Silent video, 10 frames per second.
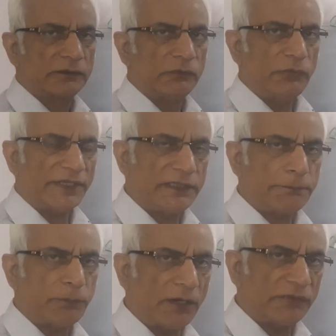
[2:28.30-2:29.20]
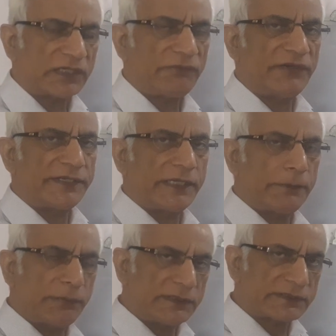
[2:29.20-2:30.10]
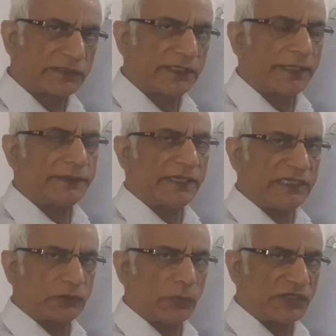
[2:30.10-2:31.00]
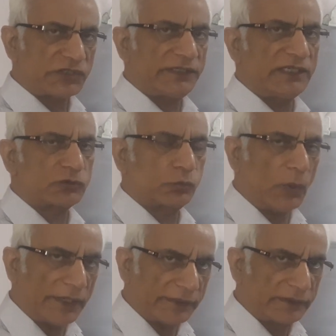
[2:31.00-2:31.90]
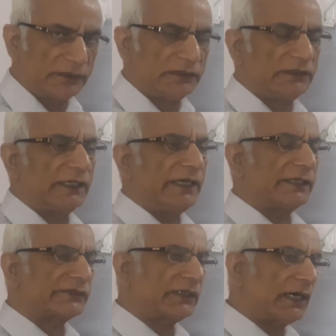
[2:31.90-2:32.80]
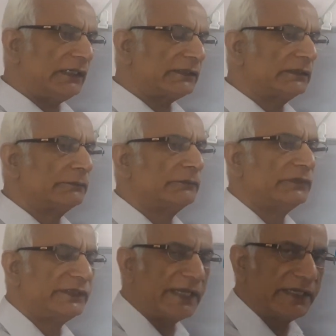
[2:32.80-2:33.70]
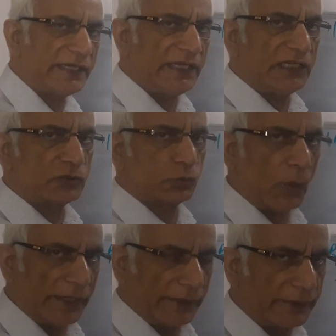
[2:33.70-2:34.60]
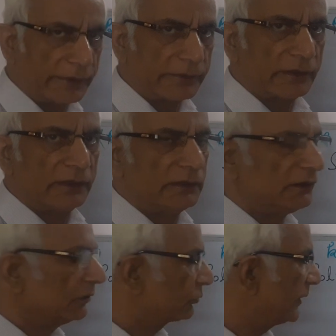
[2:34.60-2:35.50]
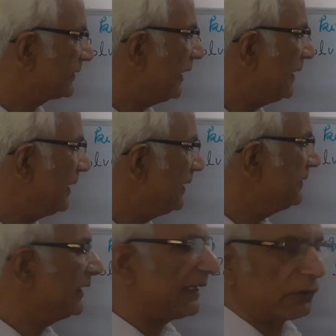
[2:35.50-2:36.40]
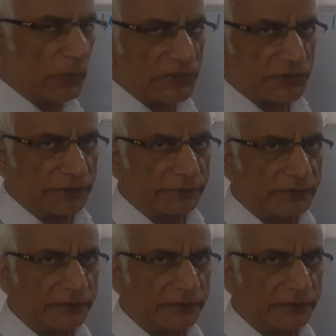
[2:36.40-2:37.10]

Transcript: When the power of variables in an equation is 1, it is called degree is 1. So it is a linear equation.